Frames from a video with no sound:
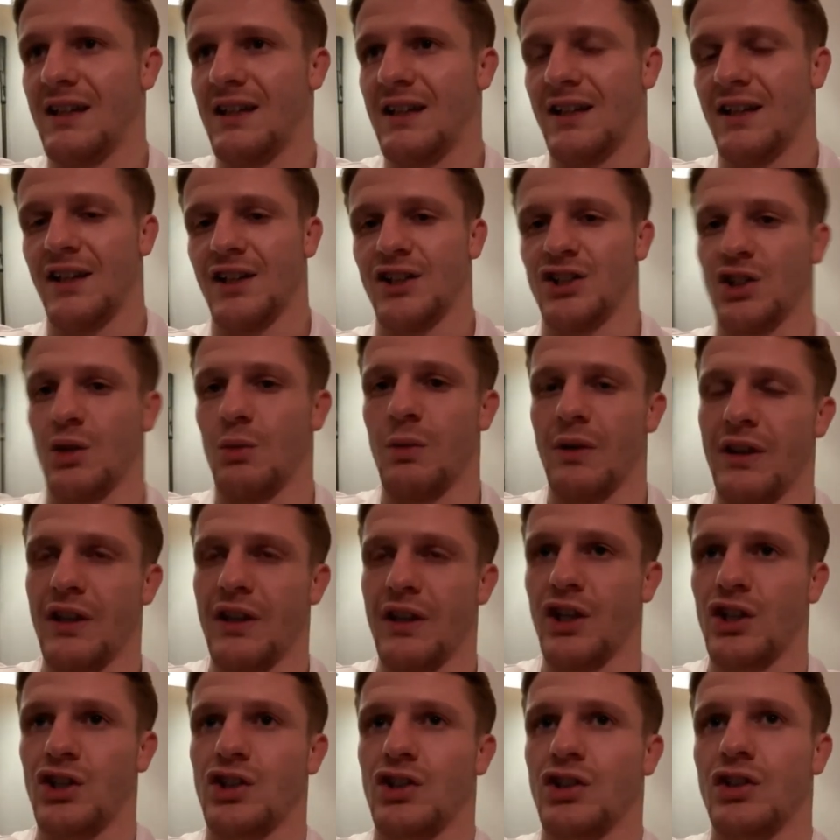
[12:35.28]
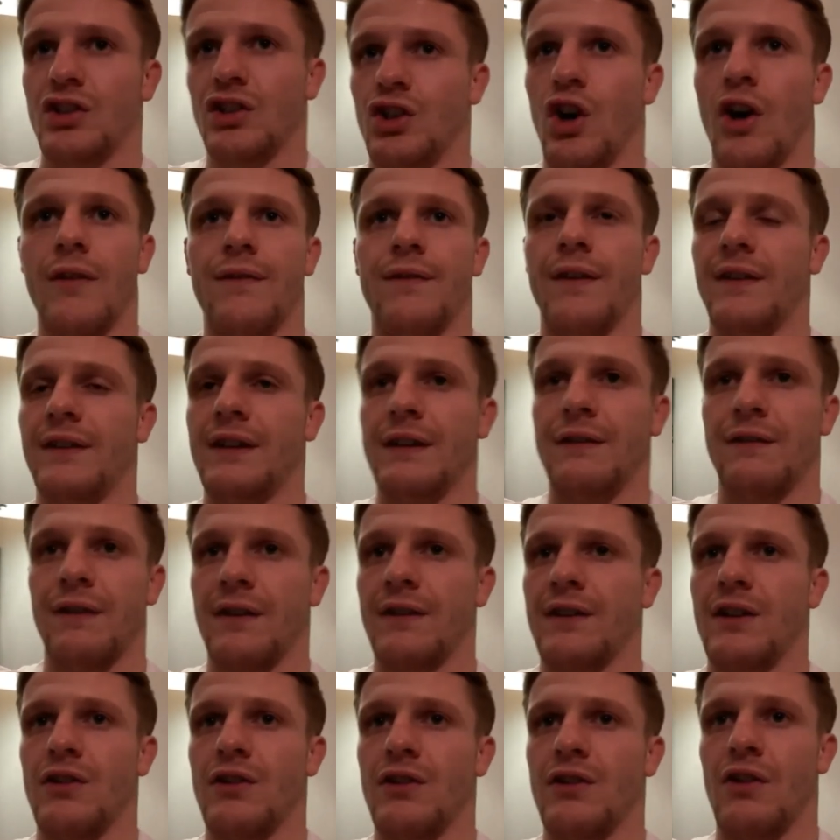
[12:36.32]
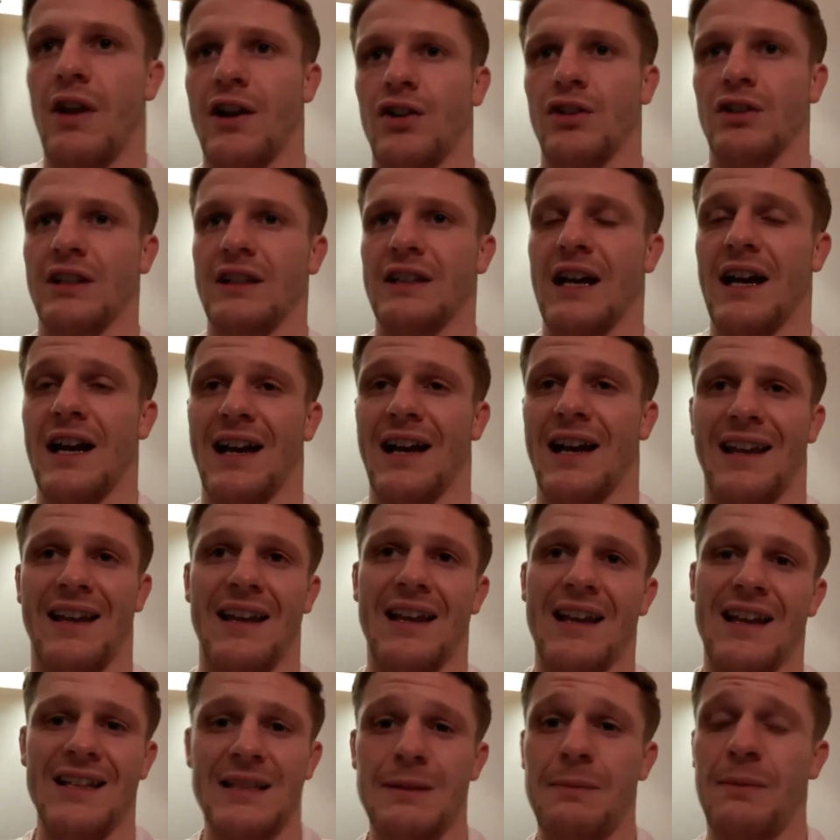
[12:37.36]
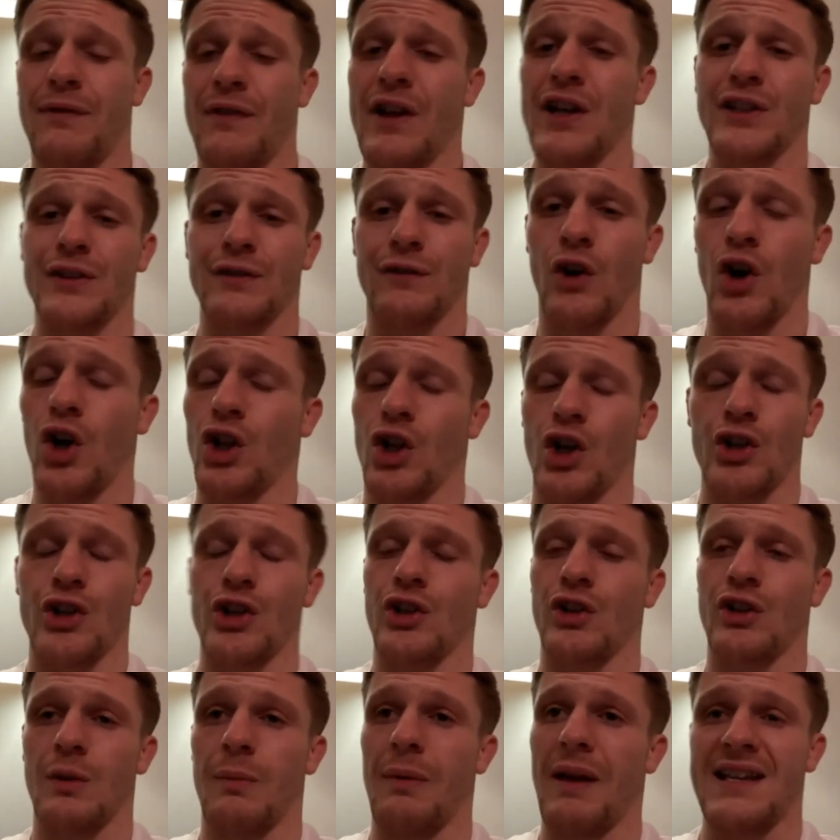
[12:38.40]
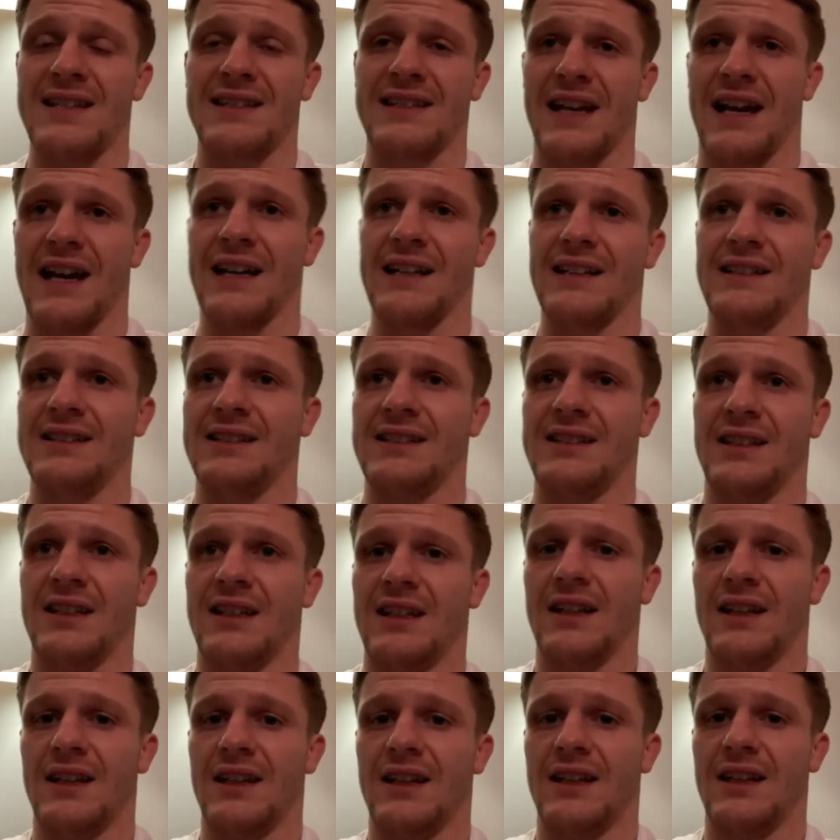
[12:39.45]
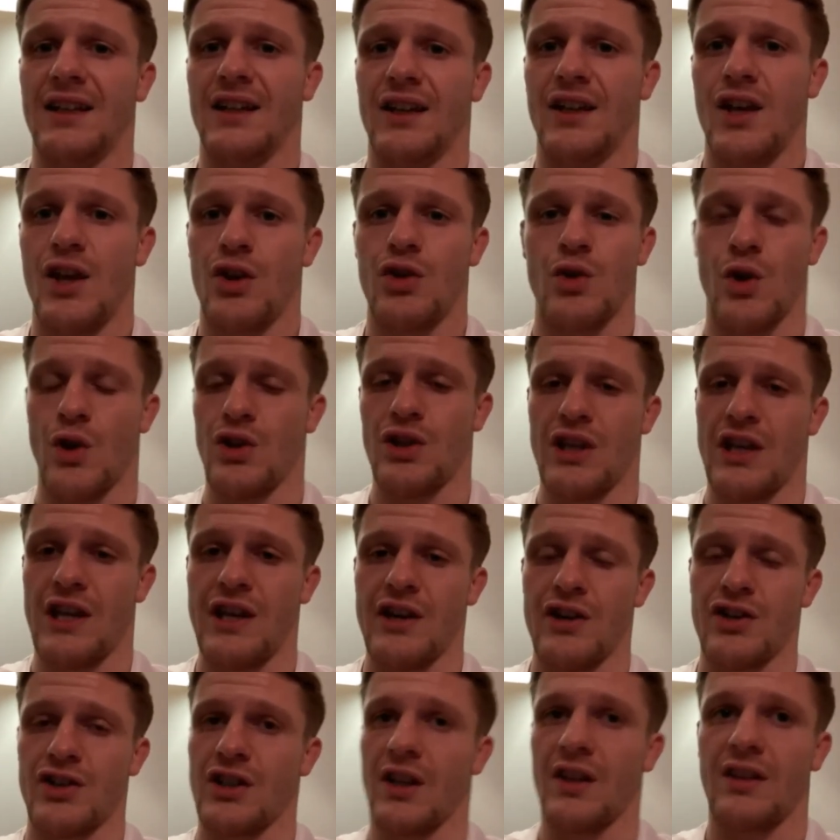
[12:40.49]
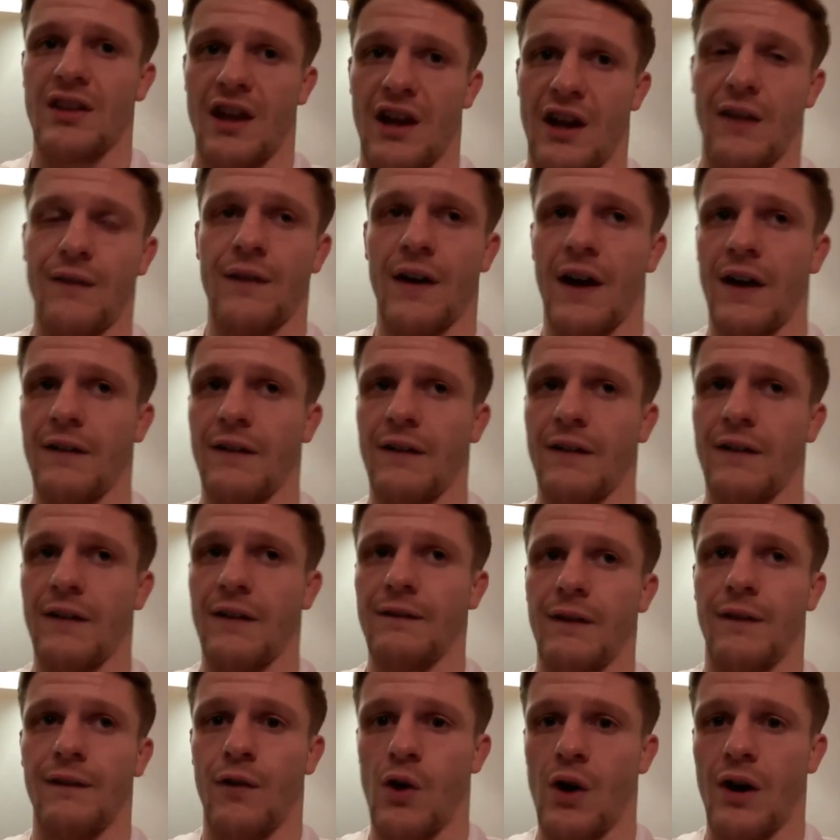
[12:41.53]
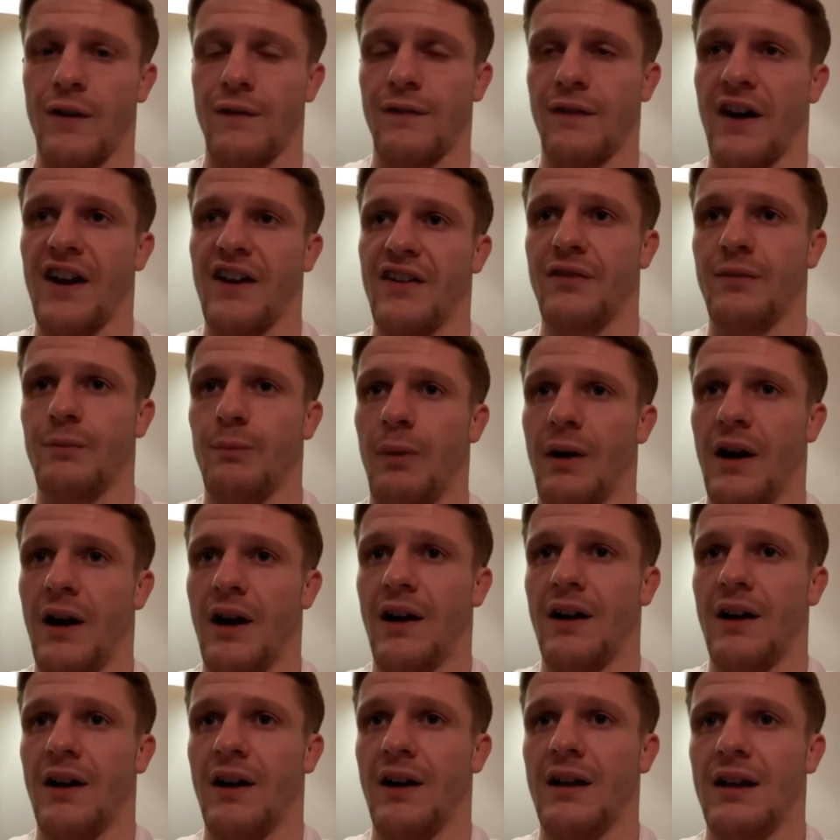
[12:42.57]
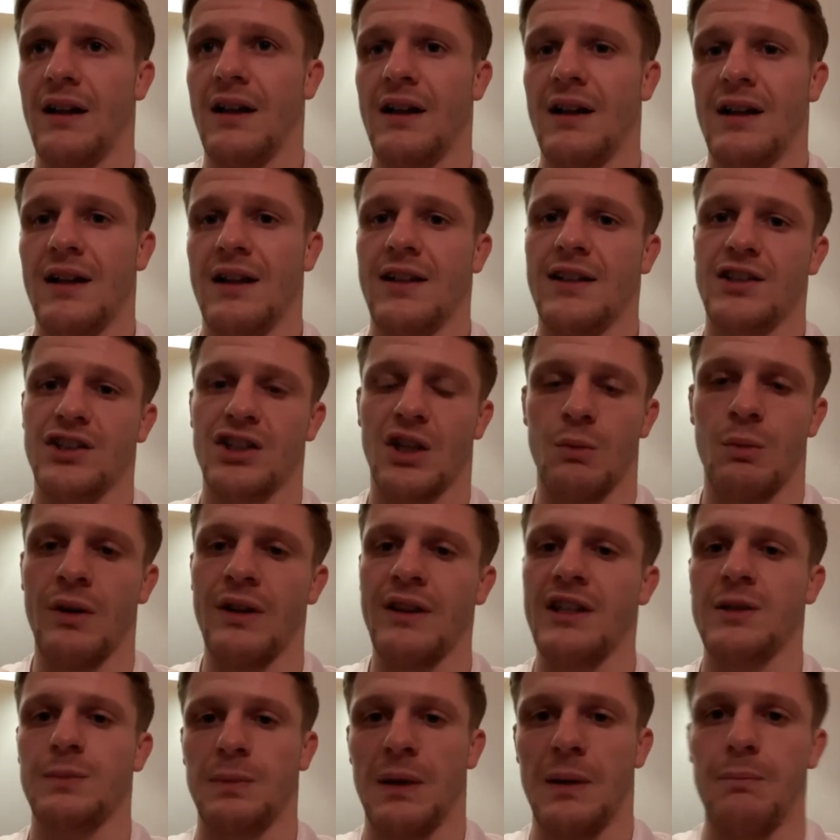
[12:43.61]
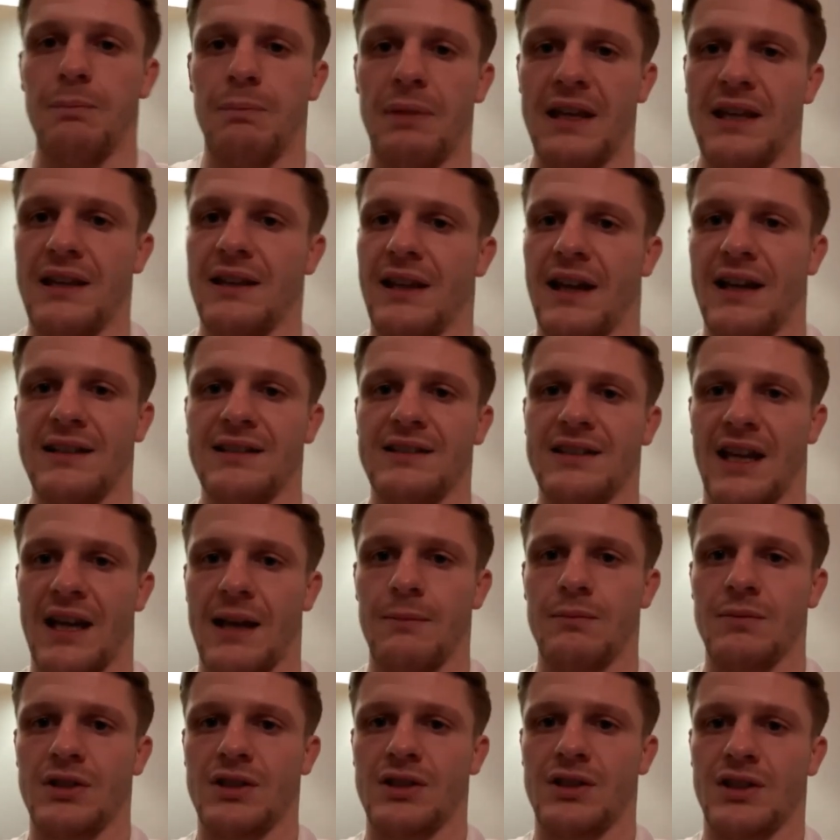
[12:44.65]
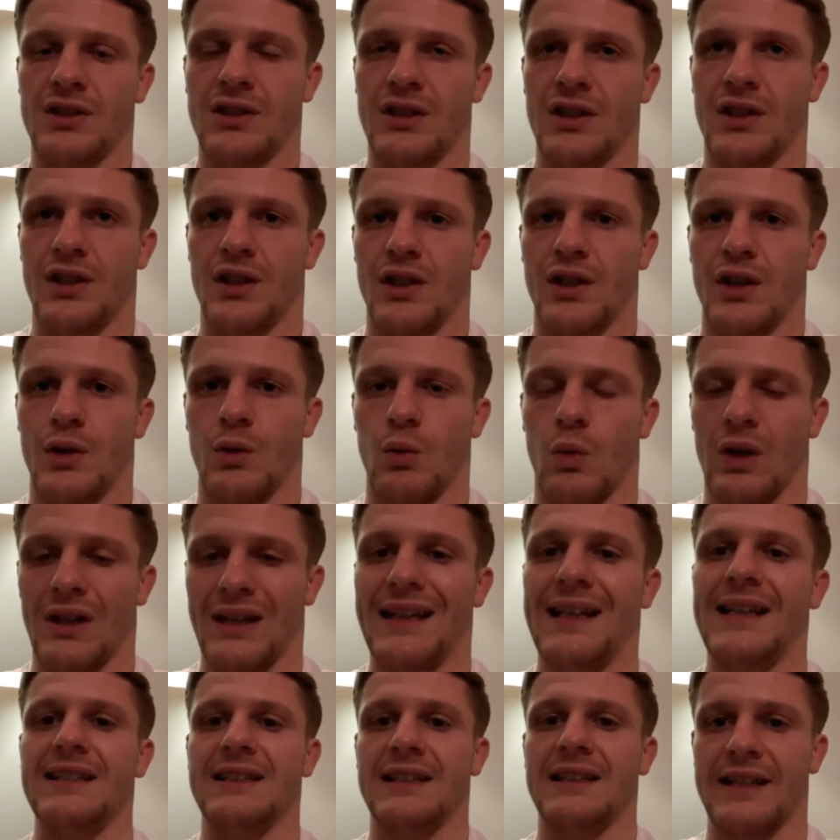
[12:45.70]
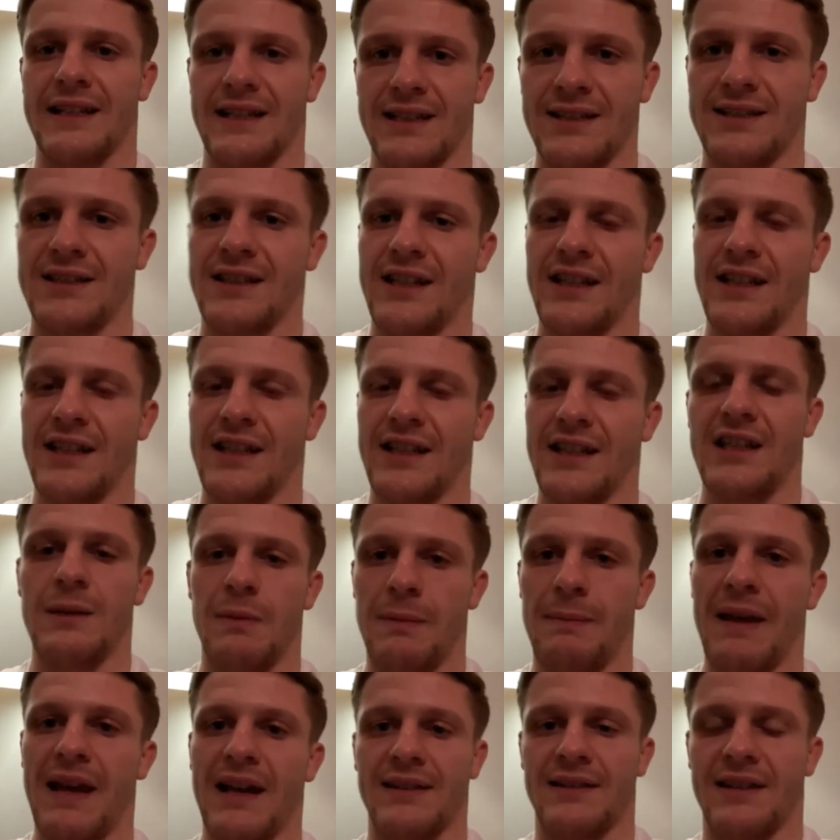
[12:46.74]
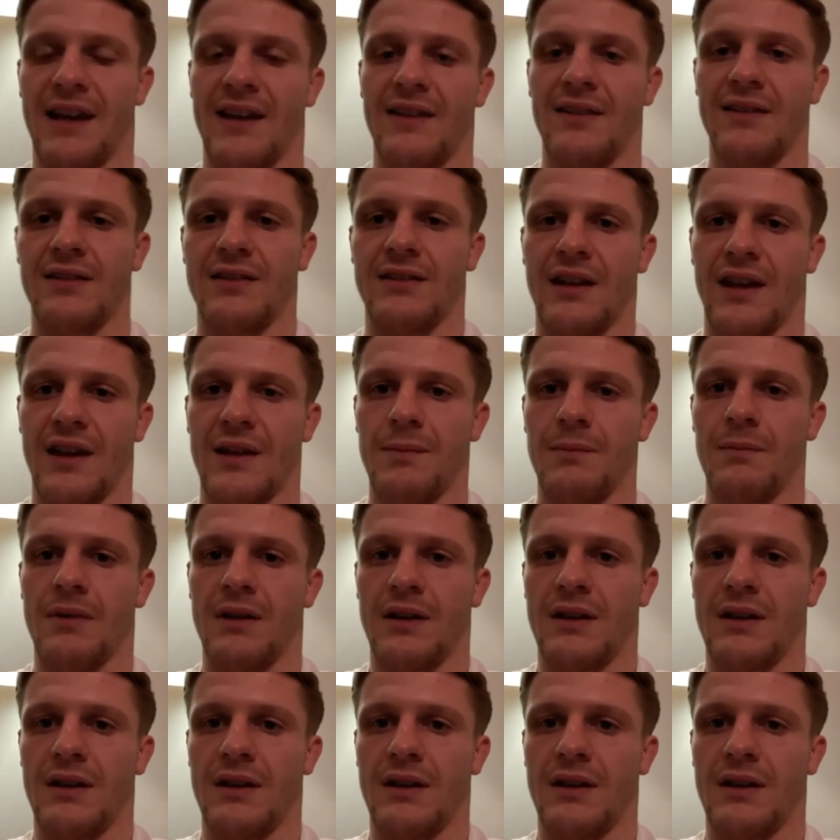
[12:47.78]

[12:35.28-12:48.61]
someone that's got a 50-50 record like that, and to be fair, he's fought a lot of the best guys throughout the years at 35 and 45, but someone that's been beat 9 times will easily concede to be beat a 10th time,